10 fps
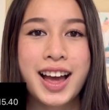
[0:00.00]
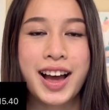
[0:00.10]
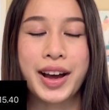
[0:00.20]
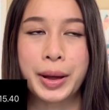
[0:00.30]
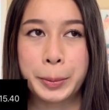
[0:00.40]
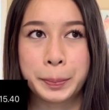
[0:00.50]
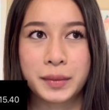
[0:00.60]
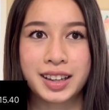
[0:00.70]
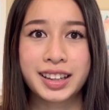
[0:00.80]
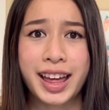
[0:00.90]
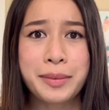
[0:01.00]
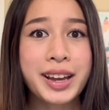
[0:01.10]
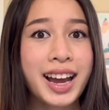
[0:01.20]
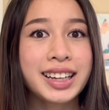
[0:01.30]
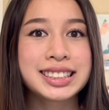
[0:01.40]
Um, the
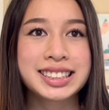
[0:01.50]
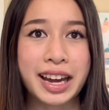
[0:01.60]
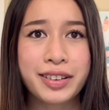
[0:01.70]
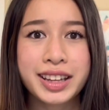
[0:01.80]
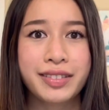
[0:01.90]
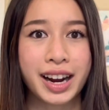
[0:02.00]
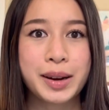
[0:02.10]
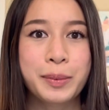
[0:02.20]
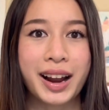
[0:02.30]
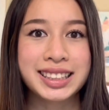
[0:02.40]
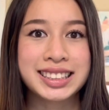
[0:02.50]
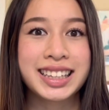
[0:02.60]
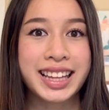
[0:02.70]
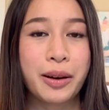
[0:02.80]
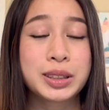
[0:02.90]
MCAT is definitely very pricey
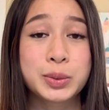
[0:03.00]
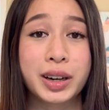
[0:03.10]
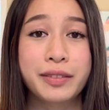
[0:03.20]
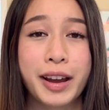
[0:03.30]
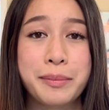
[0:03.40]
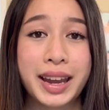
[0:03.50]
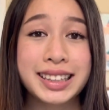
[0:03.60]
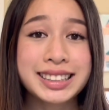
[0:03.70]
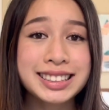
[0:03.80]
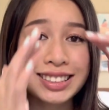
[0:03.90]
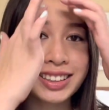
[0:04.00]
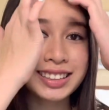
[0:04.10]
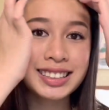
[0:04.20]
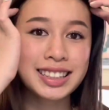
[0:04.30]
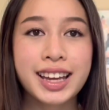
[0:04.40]
and that was one of my main
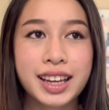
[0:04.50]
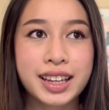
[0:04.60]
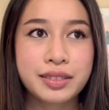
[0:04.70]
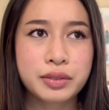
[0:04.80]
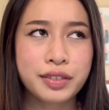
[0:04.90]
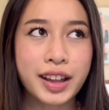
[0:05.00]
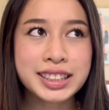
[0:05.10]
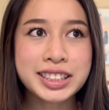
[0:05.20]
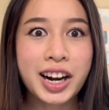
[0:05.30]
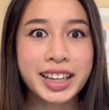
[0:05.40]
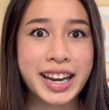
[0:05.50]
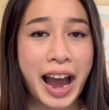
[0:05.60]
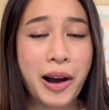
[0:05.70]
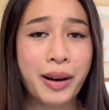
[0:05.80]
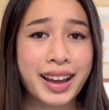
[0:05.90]
concerns. Reflecting on it
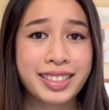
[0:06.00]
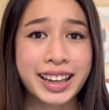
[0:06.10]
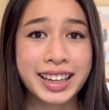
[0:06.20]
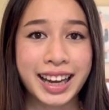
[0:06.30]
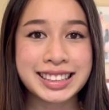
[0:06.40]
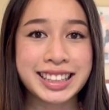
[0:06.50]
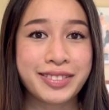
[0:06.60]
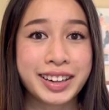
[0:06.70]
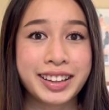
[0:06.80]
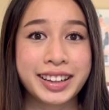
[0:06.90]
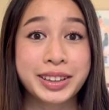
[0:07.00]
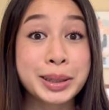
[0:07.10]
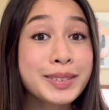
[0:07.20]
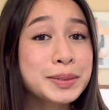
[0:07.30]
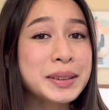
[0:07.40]
now, I think I definitely could
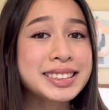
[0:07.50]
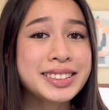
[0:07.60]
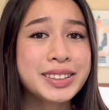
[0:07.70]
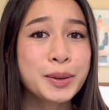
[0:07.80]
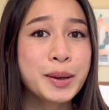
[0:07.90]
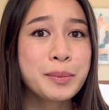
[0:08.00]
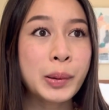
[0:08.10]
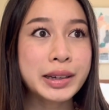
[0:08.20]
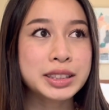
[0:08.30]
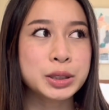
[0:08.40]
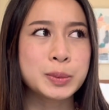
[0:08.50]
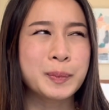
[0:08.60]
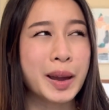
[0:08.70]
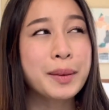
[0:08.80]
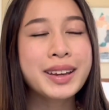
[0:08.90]
have spent a little bit more to
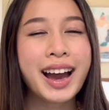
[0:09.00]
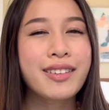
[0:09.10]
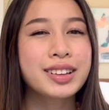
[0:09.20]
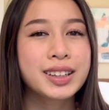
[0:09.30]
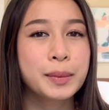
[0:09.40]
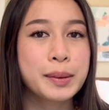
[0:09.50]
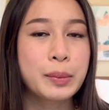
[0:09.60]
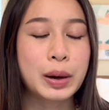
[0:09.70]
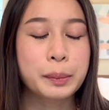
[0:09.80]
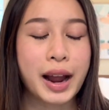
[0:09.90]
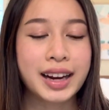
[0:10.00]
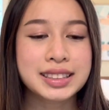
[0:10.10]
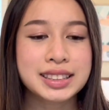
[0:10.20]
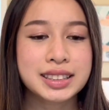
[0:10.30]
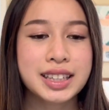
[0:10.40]
maybe have a little bit more
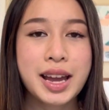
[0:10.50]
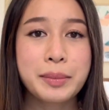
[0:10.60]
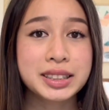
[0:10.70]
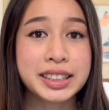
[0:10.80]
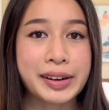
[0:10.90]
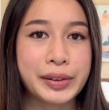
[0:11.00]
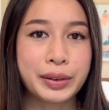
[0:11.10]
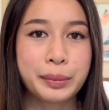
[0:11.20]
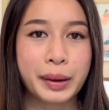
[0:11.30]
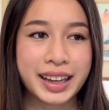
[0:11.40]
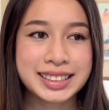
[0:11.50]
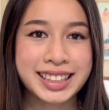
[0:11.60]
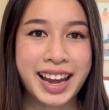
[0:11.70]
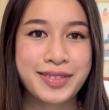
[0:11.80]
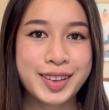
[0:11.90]
practice material, but
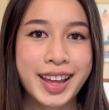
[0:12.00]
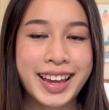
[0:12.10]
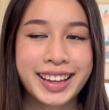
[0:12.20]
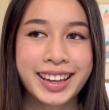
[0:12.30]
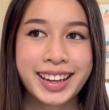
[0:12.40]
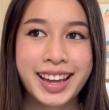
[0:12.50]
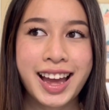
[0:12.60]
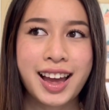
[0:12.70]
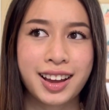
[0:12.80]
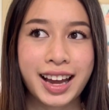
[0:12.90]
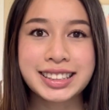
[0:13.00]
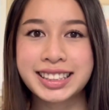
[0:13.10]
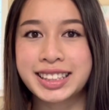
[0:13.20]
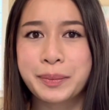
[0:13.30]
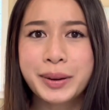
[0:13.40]
I feel like I
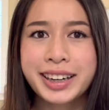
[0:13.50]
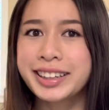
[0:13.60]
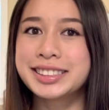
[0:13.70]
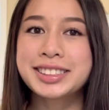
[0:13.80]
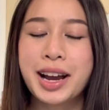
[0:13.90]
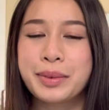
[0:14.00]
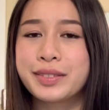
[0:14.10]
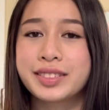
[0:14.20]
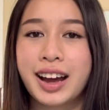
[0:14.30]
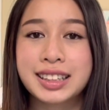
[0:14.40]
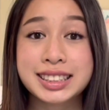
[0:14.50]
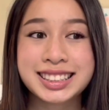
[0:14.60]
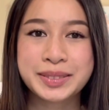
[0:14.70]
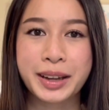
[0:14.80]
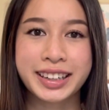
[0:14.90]
did a pretty good job of not
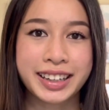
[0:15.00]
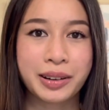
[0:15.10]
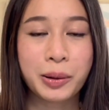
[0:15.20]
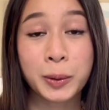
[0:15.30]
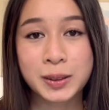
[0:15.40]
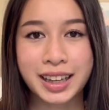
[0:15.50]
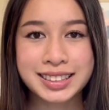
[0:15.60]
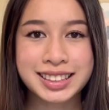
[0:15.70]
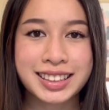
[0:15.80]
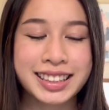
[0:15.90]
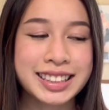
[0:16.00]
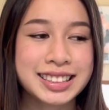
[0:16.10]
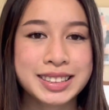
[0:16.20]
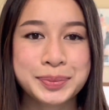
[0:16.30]
spending a whole lot on it.